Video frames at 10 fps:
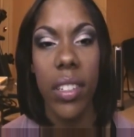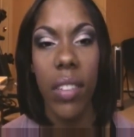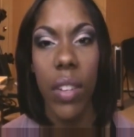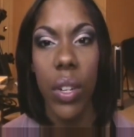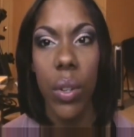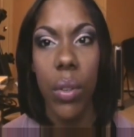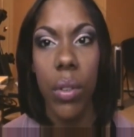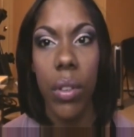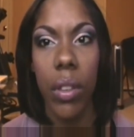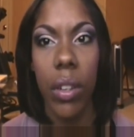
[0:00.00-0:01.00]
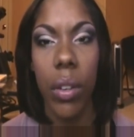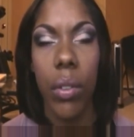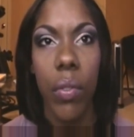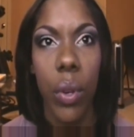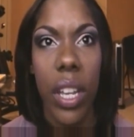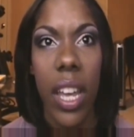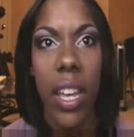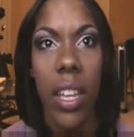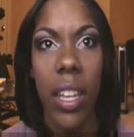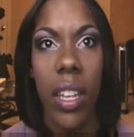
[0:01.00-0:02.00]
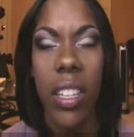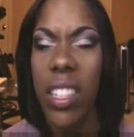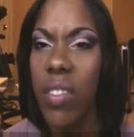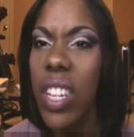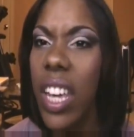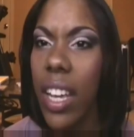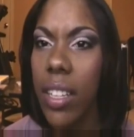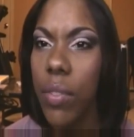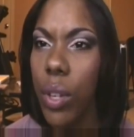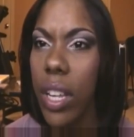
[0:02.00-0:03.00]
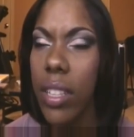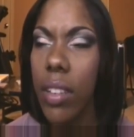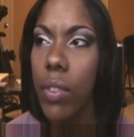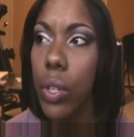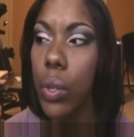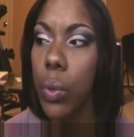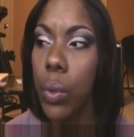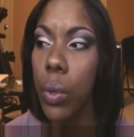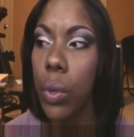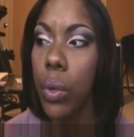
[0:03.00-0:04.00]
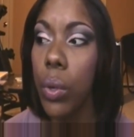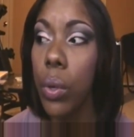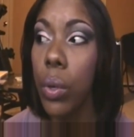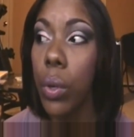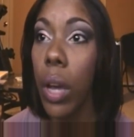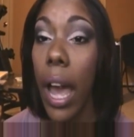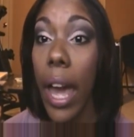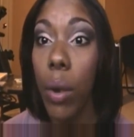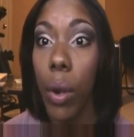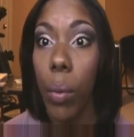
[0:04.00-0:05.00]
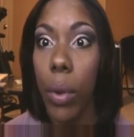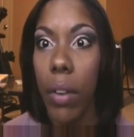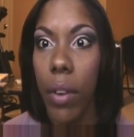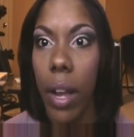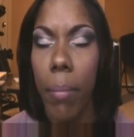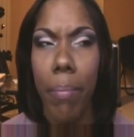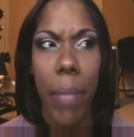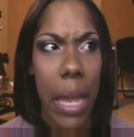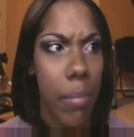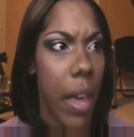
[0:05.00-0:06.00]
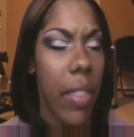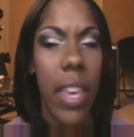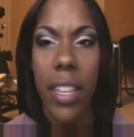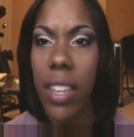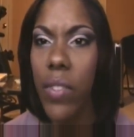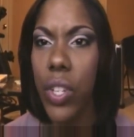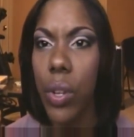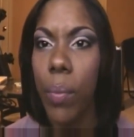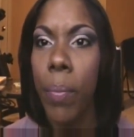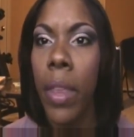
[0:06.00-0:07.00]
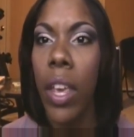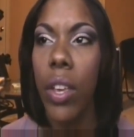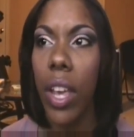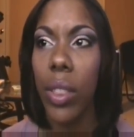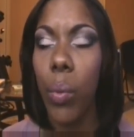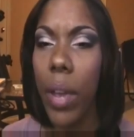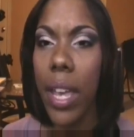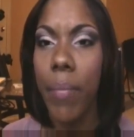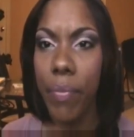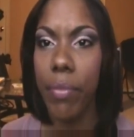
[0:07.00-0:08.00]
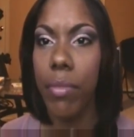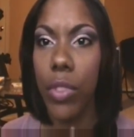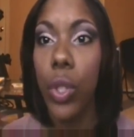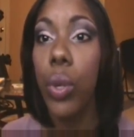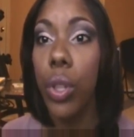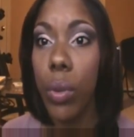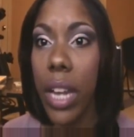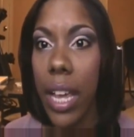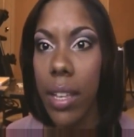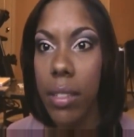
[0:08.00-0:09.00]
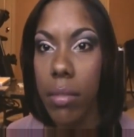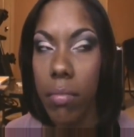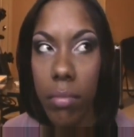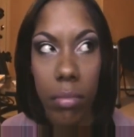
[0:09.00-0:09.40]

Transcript: 72? No, 48, 70, yeah, 48, 72. I don't know, whatever. I'm bad at math. Yeah, 72. You have to wait two to three days.